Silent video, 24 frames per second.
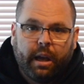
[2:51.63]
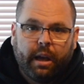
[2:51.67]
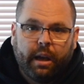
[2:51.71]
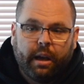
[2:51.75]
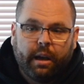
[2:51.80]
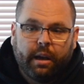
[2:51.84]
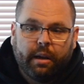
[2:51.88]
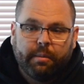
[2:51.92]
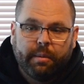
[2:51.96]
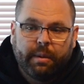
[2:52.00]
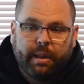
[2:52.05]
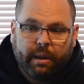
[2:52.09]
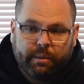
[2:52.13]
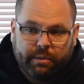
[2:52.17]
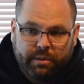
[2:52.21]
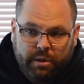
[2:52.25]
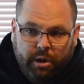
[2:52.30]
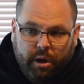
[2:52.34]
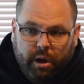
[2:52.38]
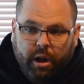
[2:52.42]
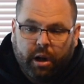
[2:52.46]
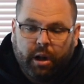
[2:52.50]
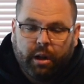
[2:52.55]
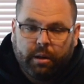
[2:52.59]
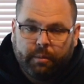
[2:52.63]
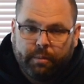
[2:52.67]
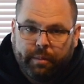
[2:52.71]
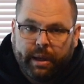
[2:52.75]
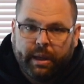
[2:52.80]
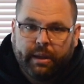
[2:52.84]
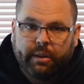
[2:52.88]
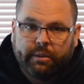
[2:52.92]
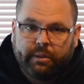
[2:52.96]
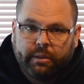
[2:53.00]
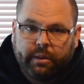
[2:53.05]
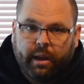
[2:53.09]
And that was all
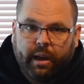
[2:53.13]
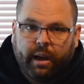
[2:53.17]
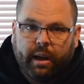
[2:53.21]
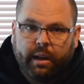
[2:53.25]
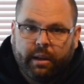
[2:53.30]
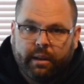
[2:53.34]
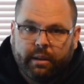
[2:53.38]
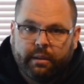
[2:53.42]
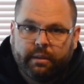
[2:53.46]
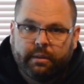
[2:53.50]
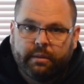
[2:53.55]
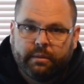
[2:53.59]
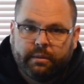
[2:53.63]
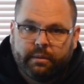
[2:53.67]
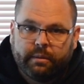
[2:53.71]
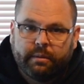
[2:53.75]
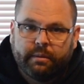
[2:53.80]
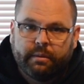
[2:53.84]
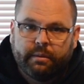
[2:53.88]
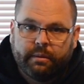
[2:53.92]
based on